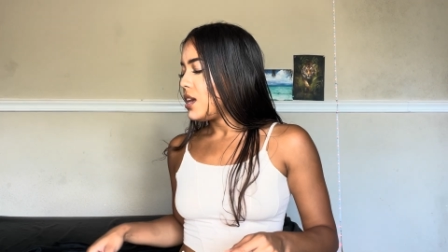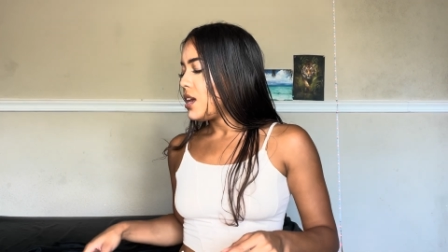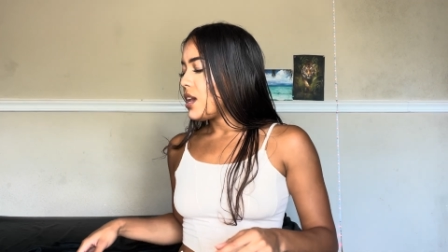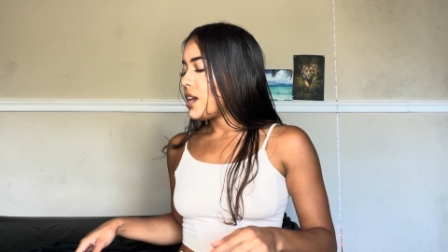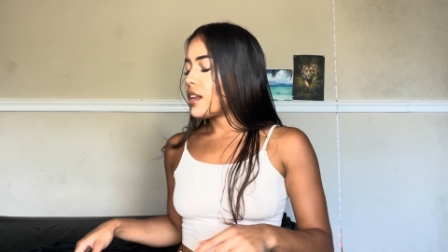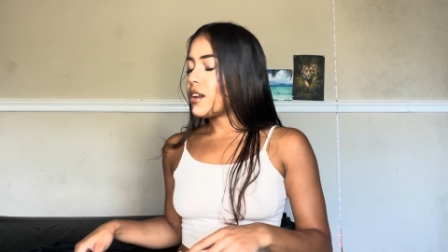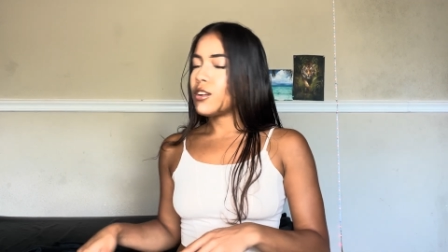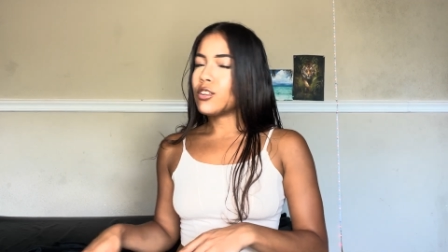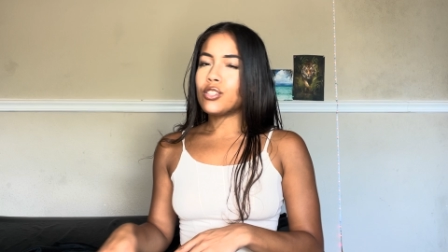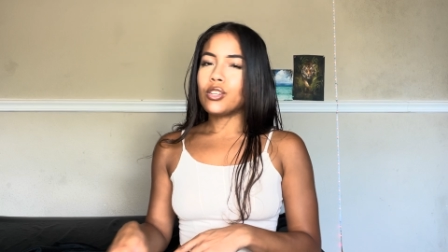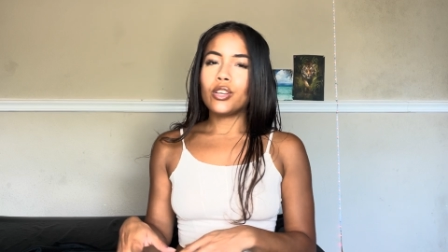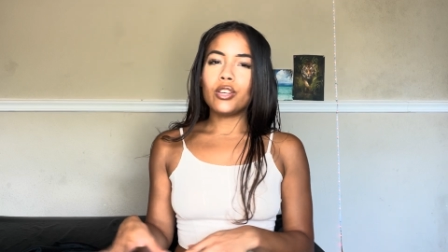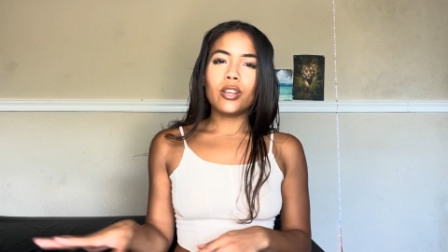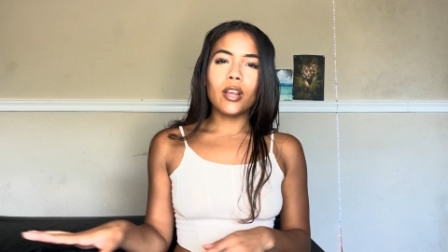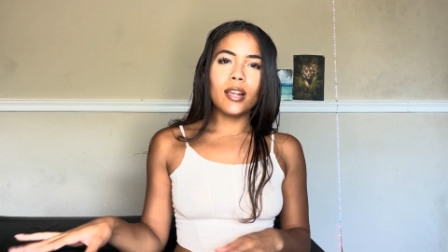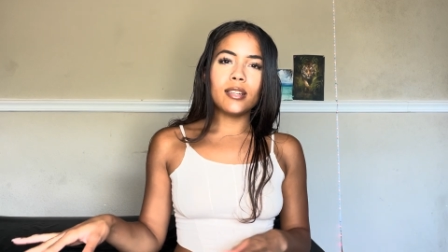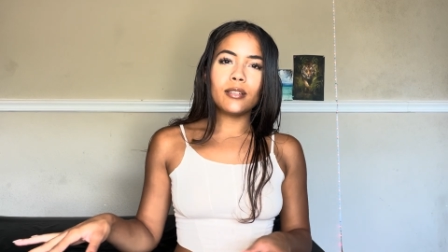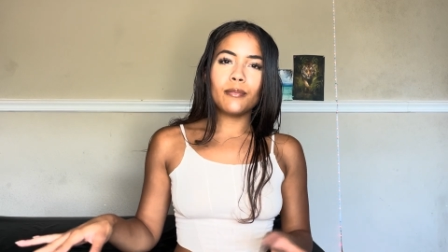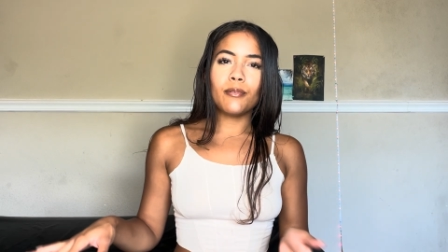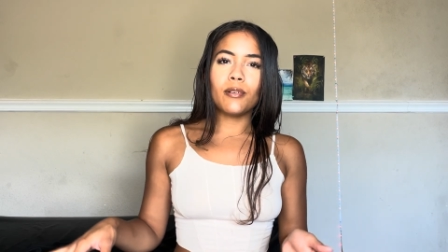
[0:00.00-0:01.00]
And I'll show you
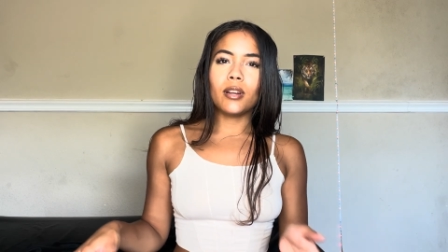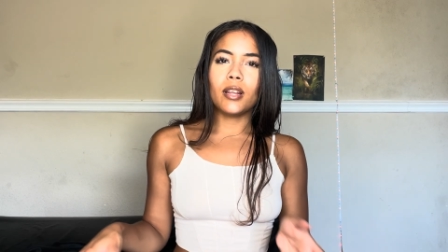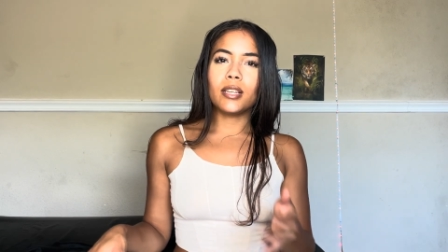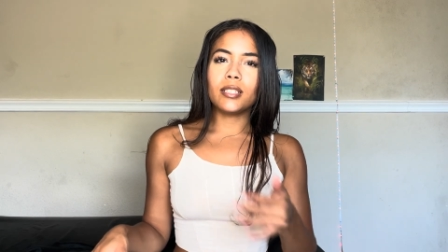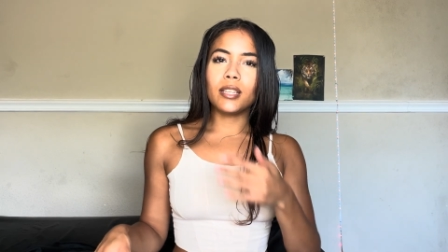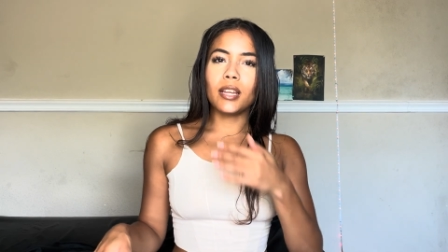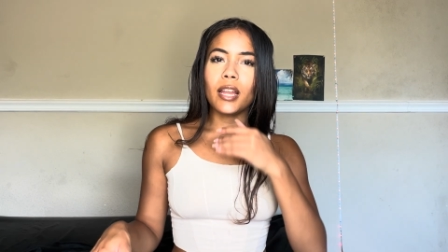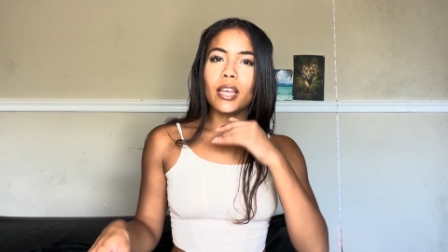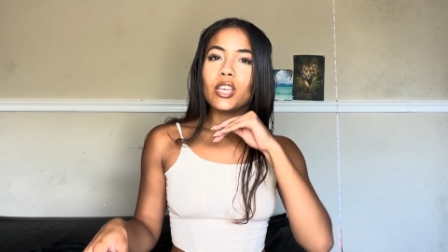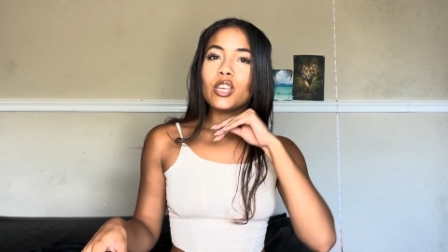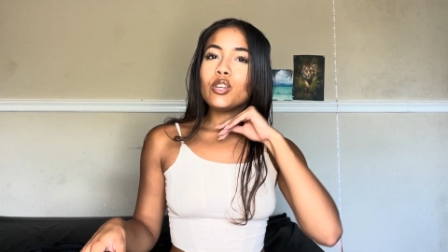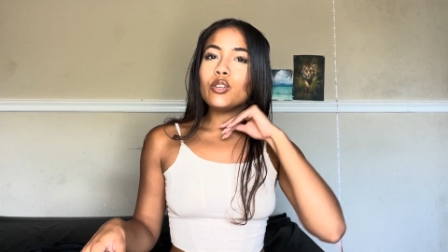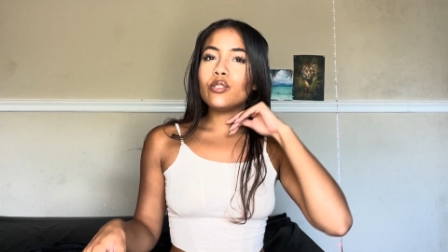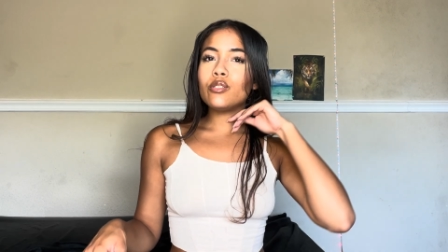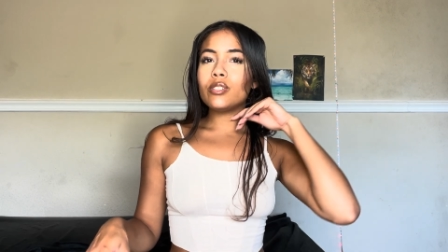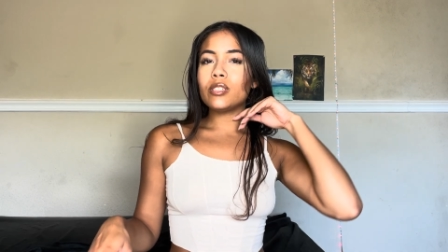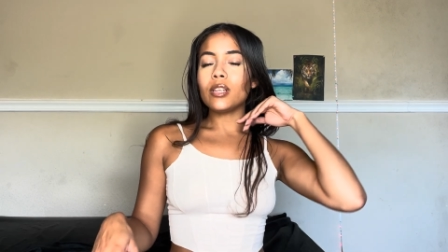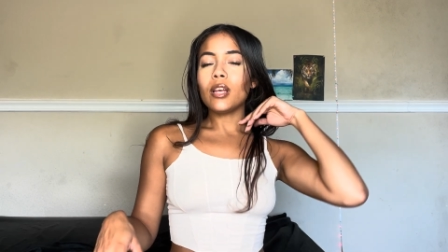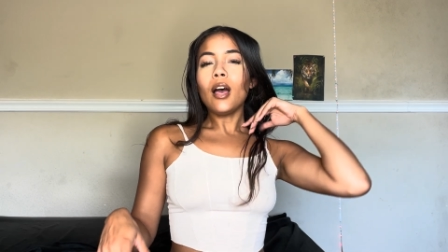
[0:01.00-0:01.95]
guys the products that I use.